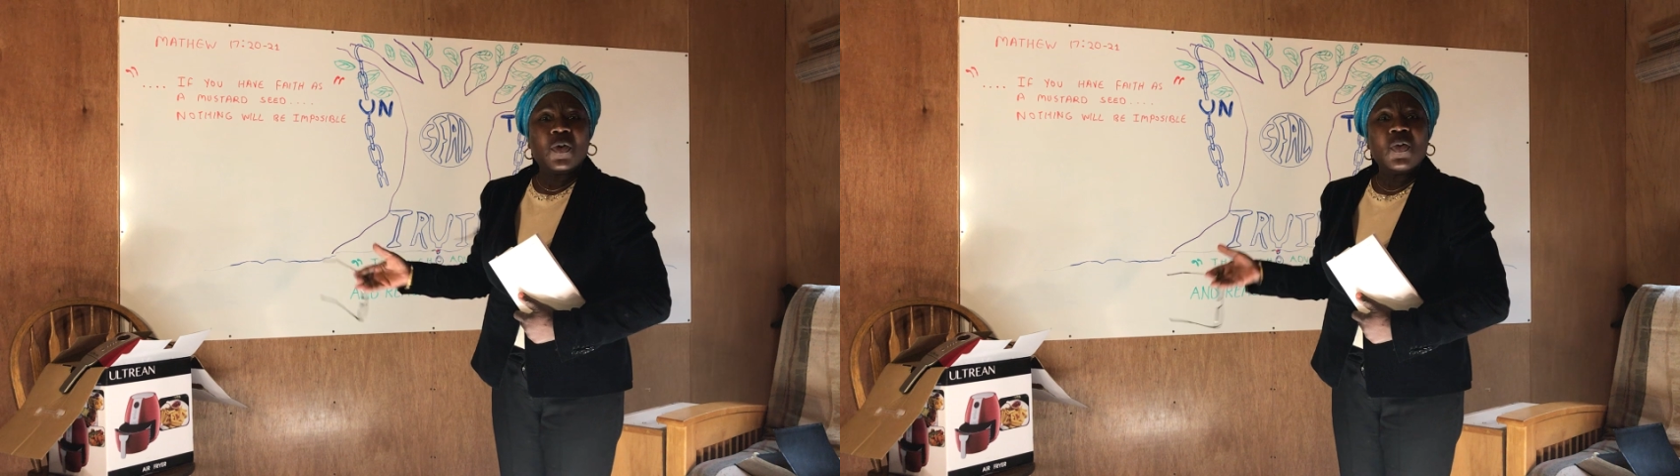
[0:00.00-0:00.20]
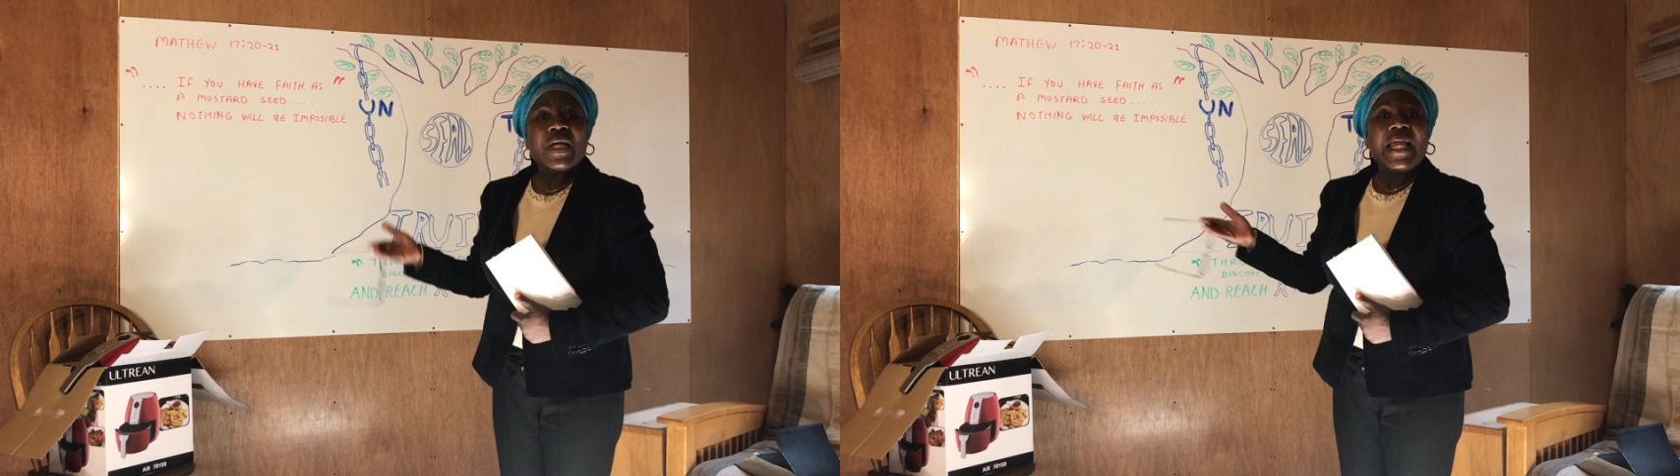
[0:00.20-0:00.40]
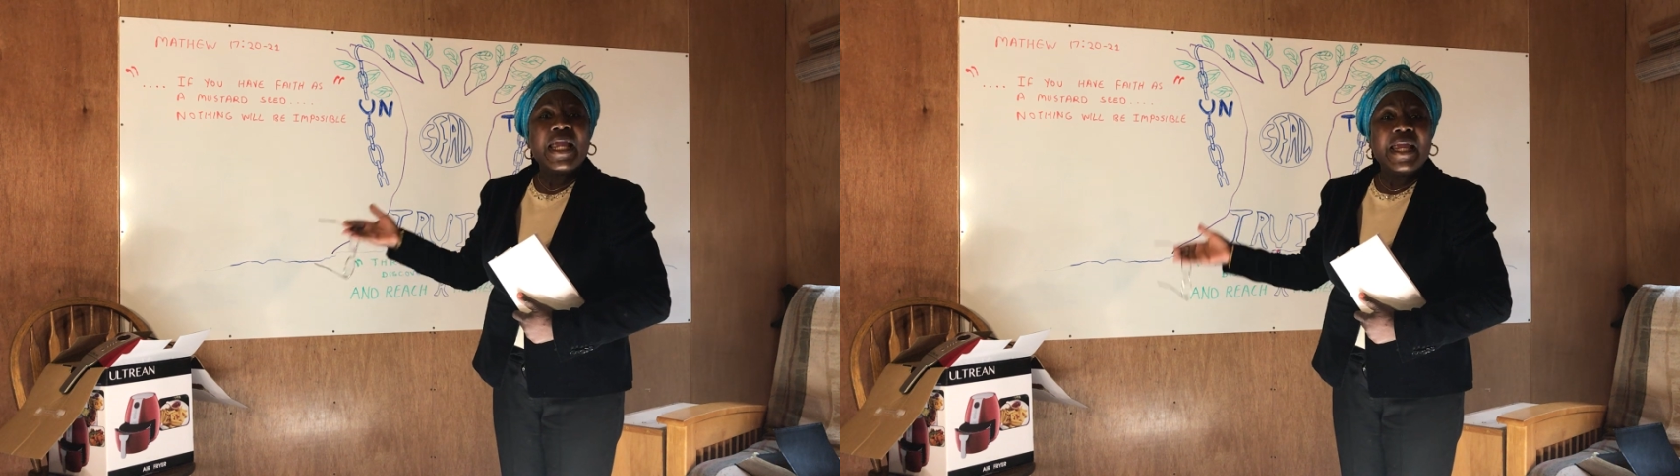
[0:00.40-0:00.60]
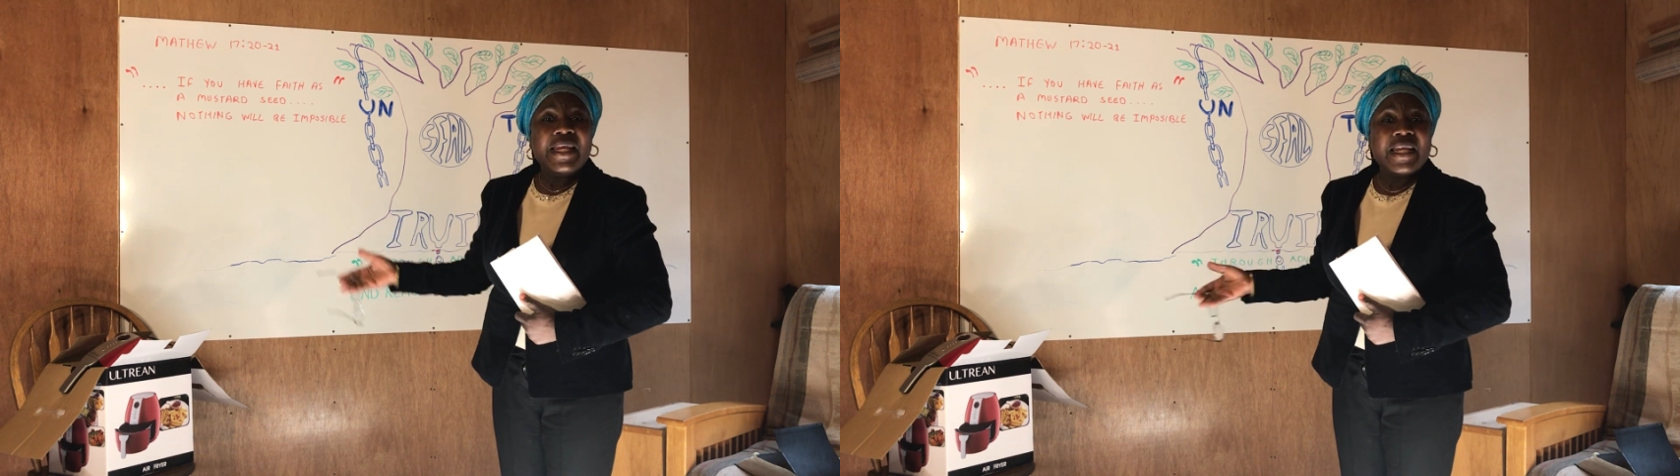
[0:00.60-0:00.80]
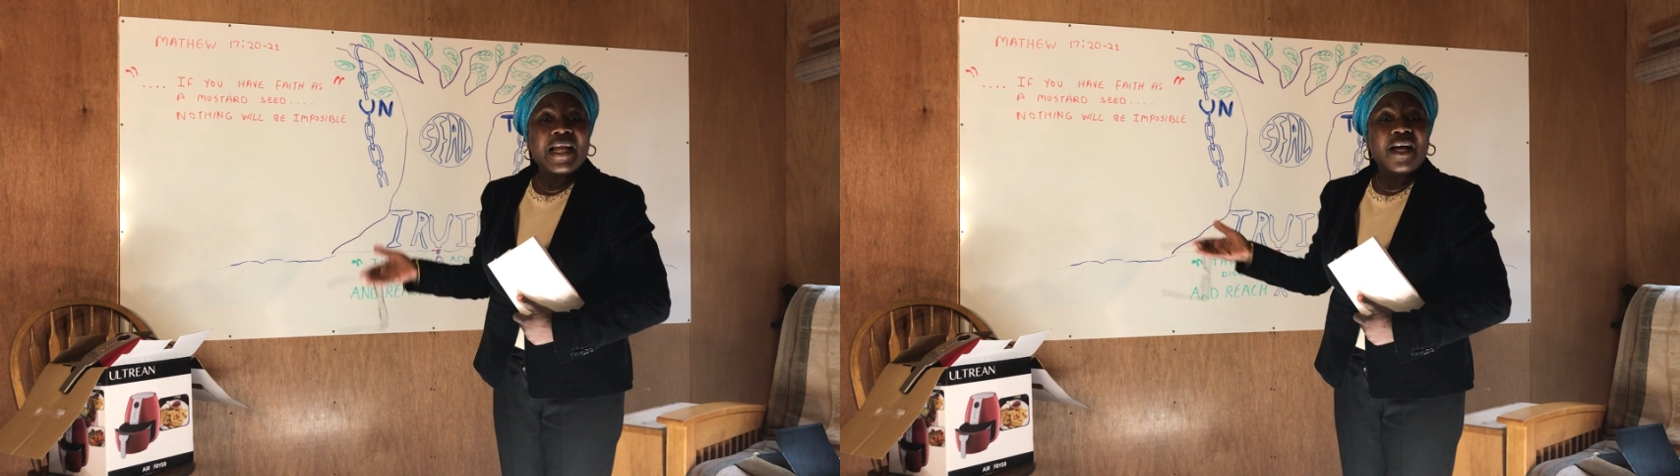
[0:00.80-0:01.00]
cook
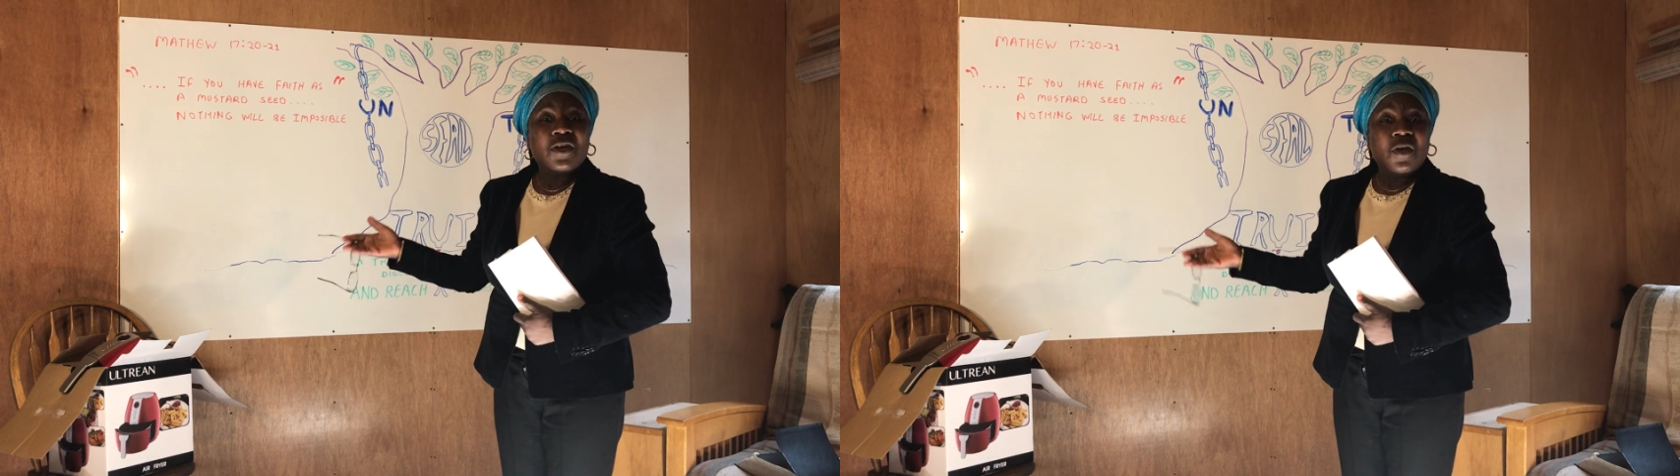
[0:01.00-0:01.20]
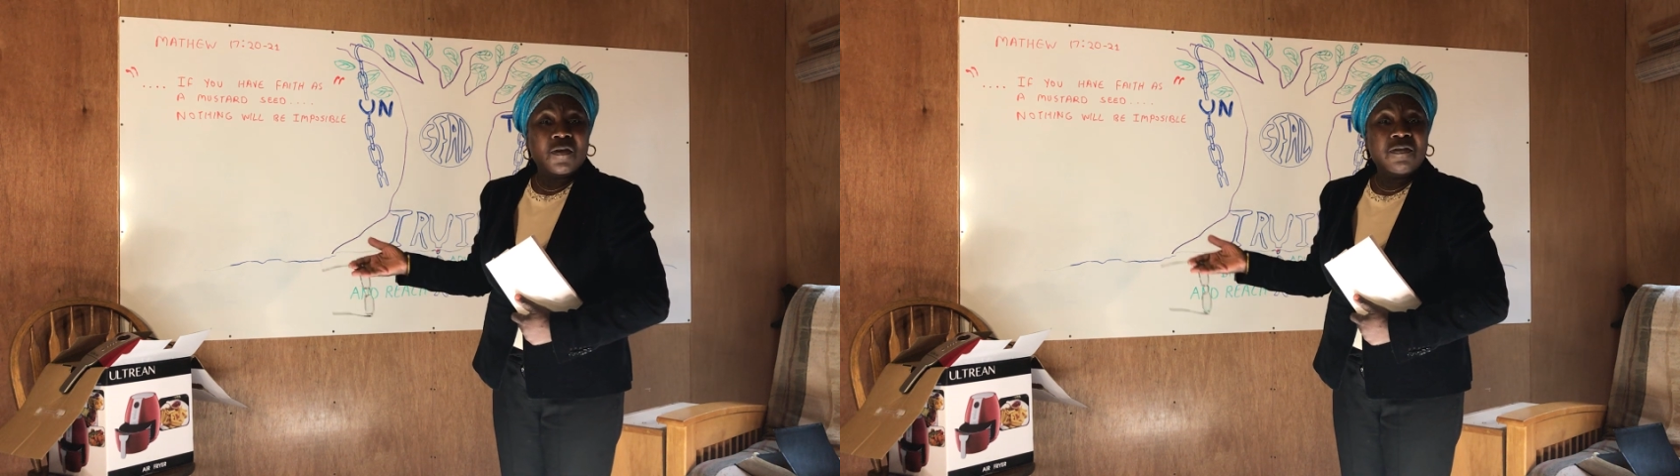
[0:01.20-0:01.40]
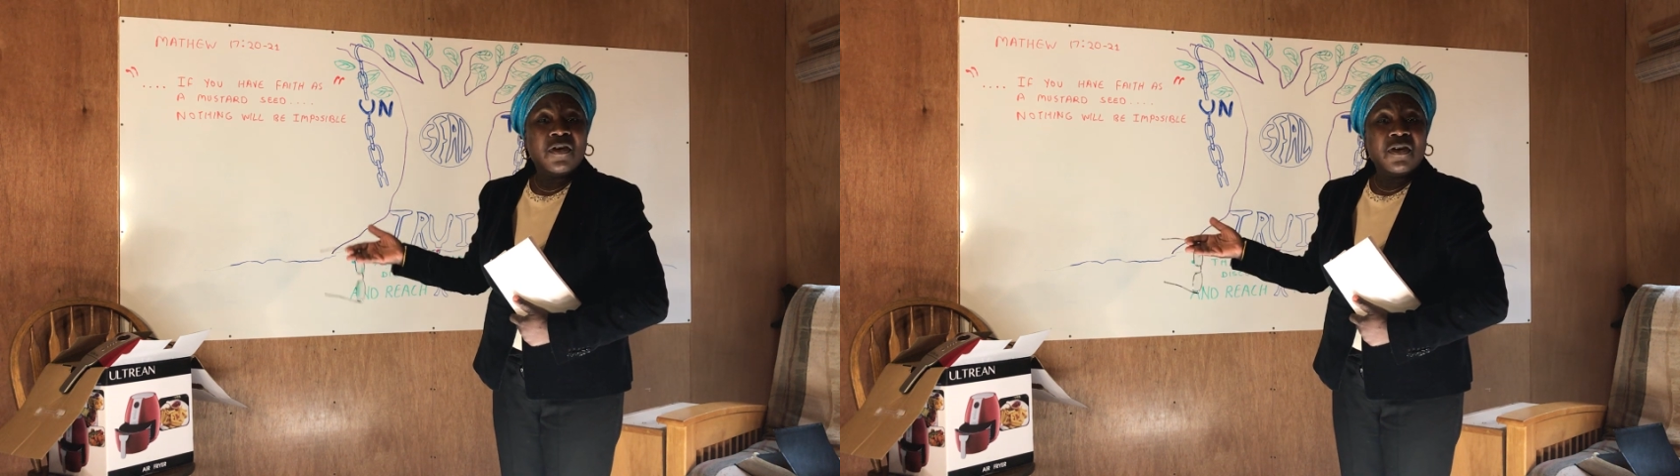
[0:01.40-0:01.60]
any kind of